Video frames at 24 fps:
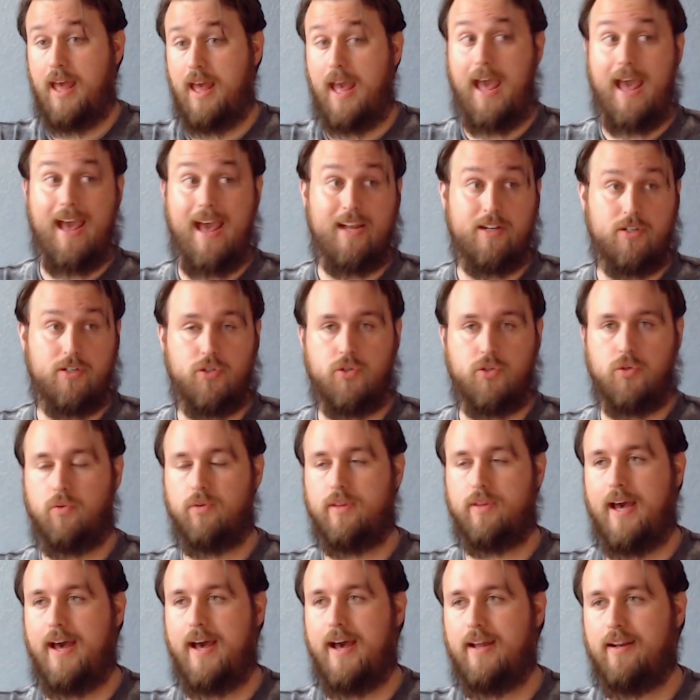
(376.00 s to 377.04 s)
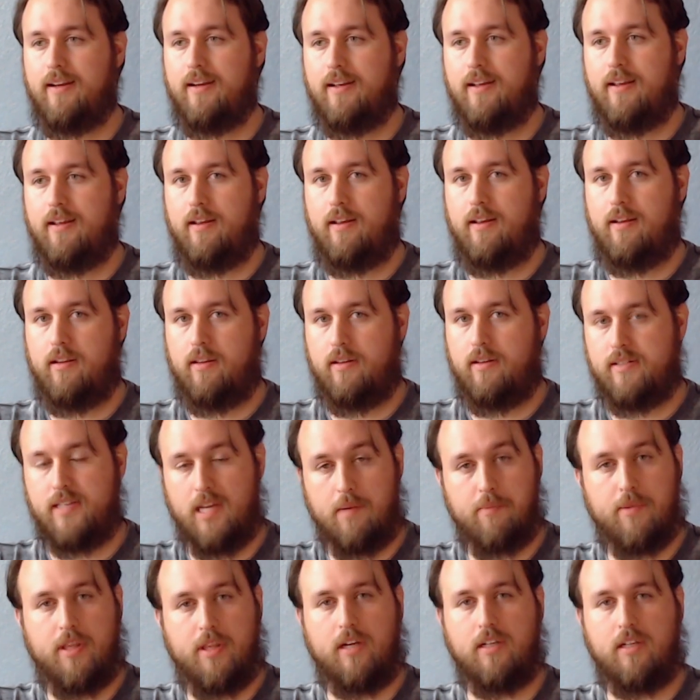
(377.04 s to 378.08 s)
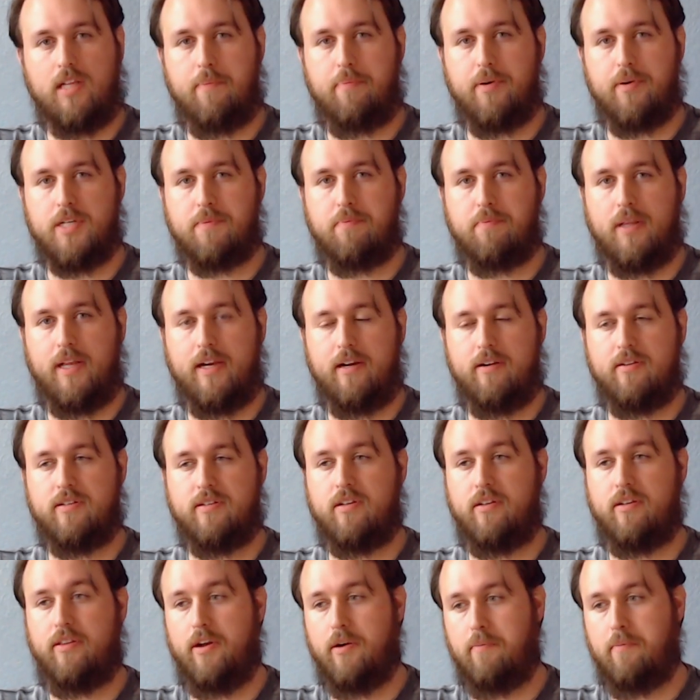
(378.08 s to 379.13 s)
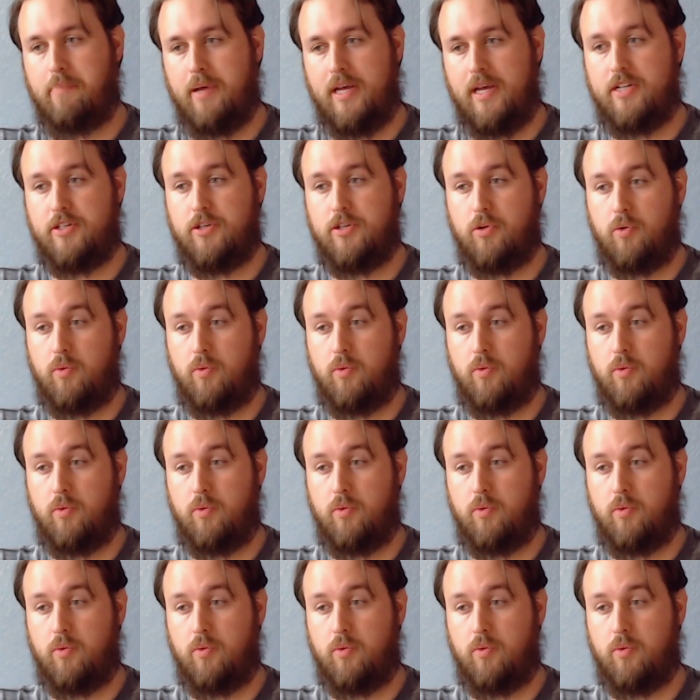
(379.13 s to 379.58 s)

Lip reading: Add to that, some of the Clippers players on their bench